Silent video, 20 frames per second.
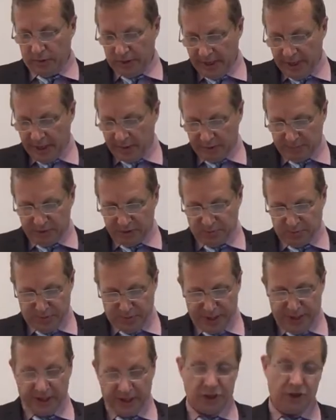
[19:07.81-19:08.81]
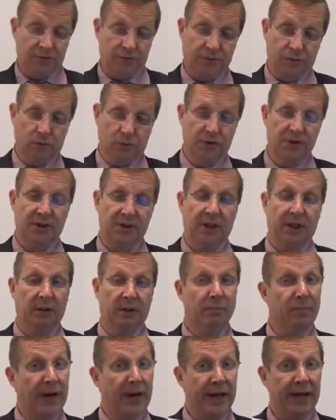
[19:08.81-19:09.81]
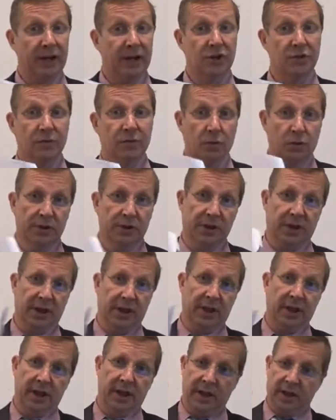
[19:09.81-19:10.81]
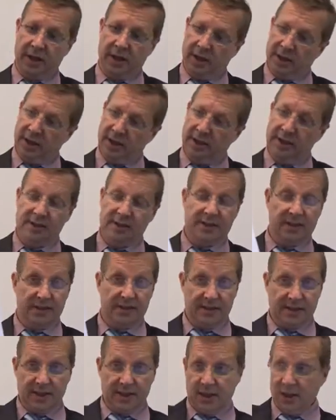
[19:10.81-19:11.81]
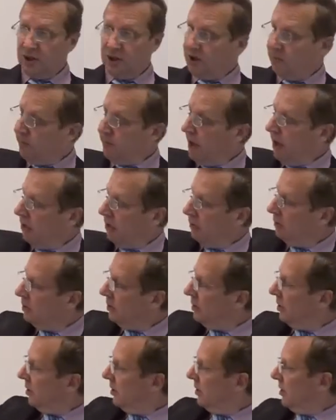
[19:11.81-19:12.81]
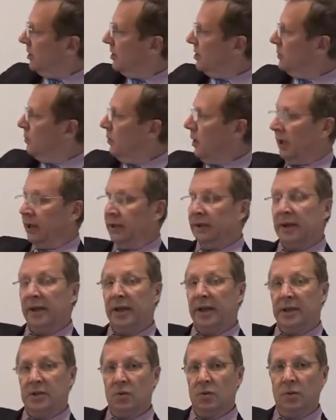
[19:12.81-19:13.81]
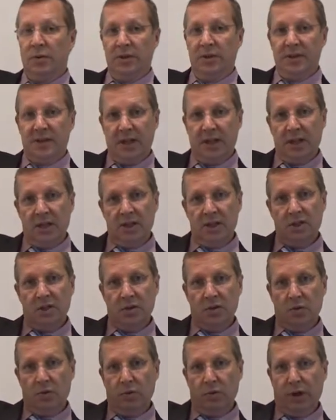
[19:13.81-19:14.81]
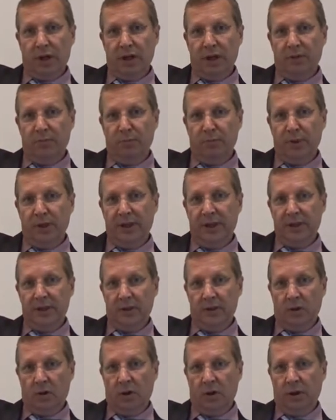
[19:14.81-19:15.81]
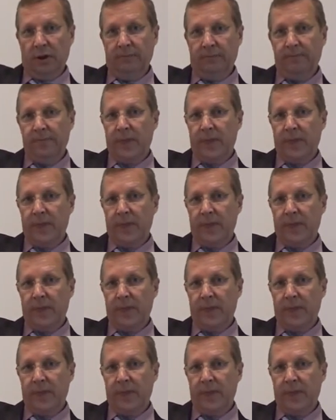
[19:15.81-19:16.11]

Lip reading: now up to page 14. Page 14 is the signature panel. This one has all the signatures already completed on it.